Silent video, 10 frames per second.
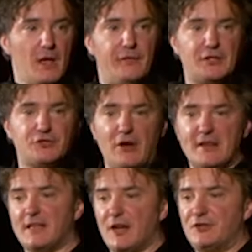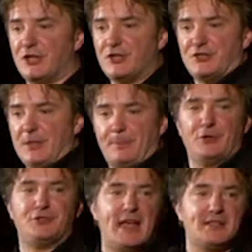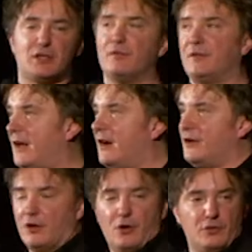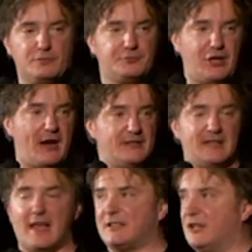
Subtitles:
If you get stressed out, you can just zip your desk over there, your whole chair and desk,